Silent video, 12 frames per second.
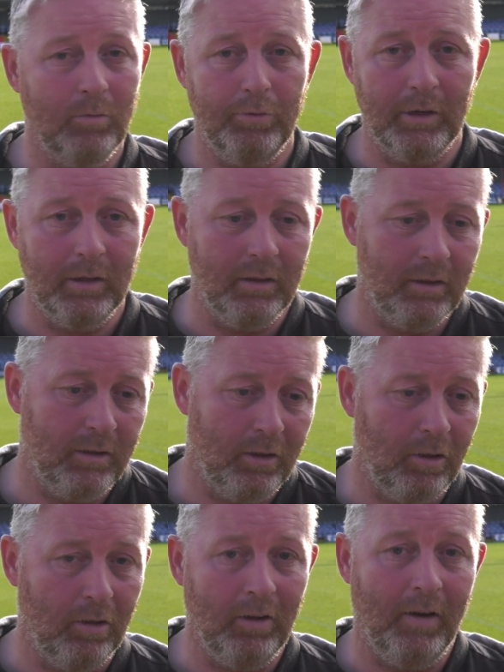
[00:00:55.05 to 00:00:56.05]

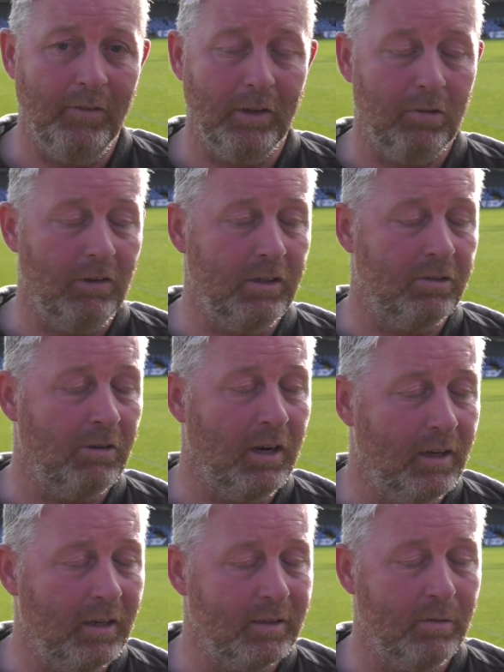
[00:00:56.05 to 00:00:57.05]
having 3
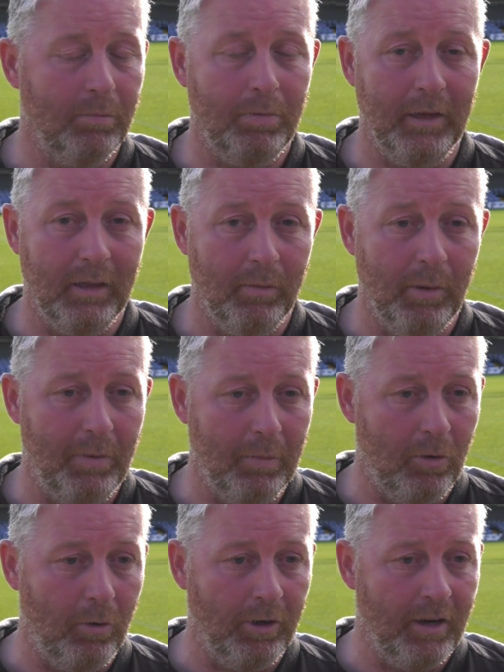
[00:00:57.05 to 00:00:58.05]
strikers and playing them a bit
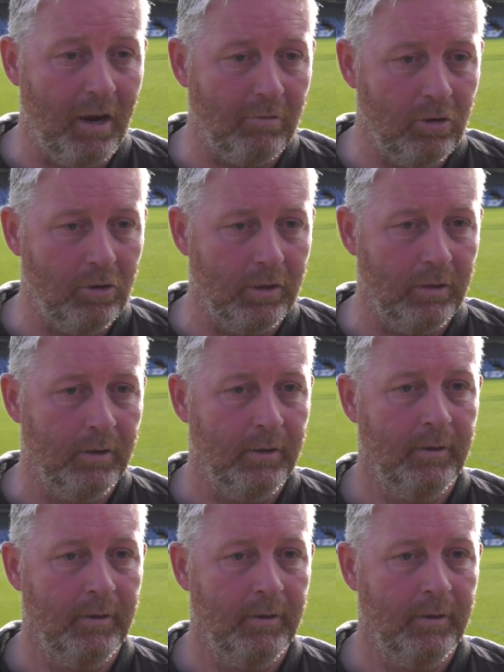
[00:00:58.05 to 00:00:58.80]
more narrow and